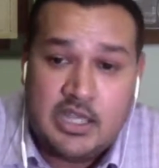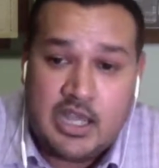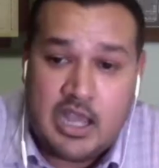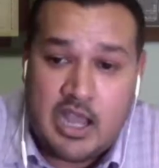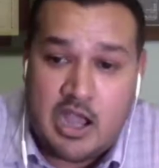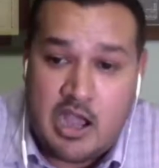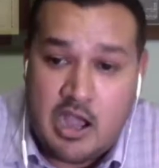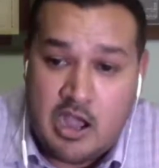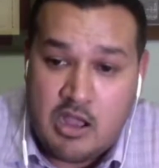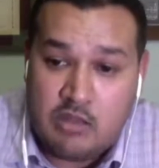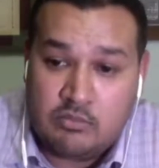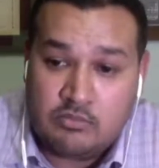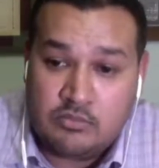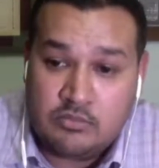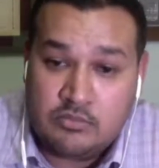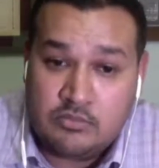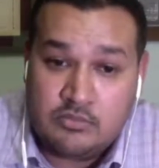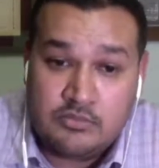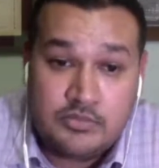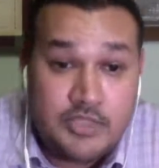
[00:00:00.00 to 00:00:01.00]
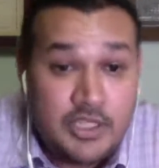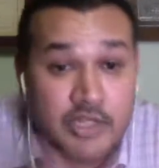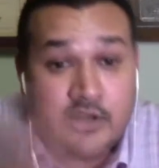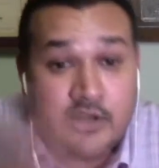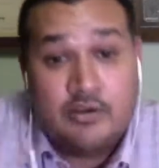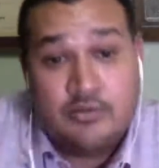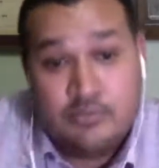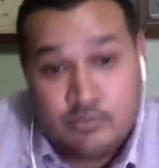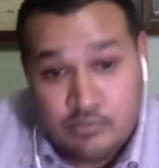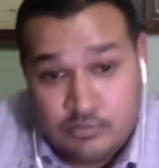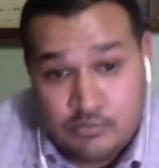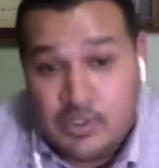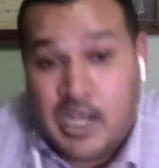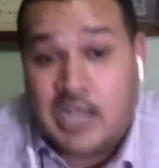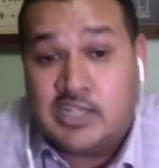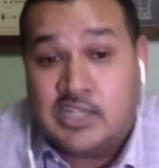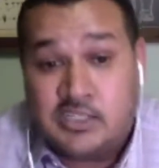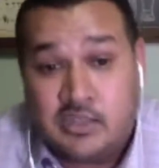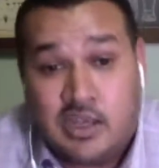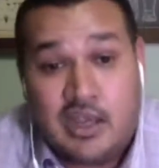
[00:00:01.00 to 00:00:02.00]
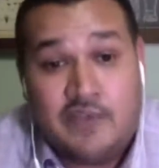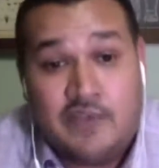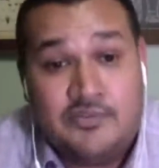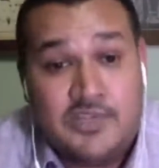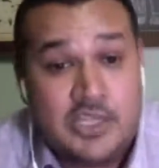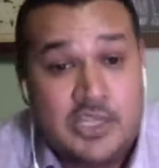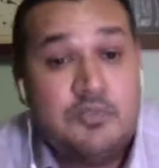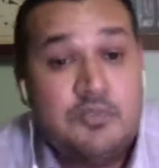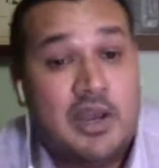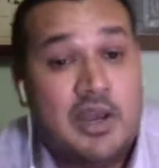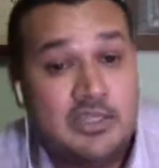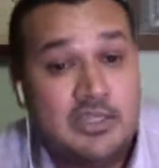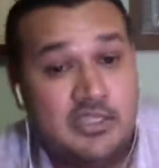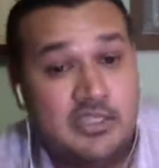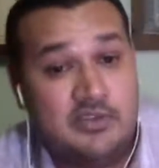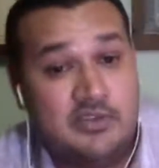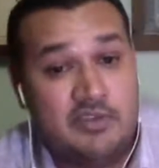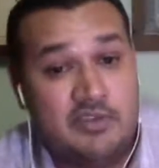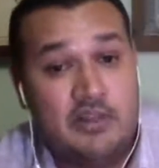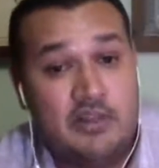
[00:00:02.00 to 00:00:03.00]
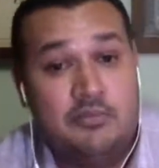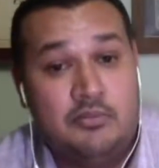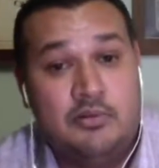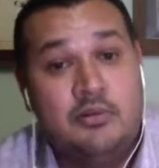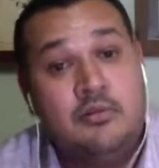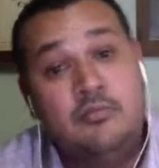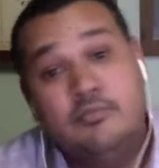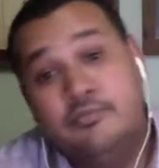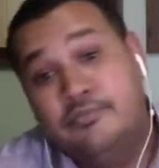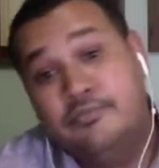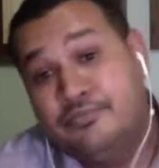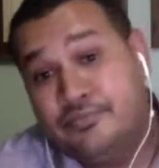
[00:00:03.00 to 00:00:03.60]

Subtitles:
I still have Tesh boxes available,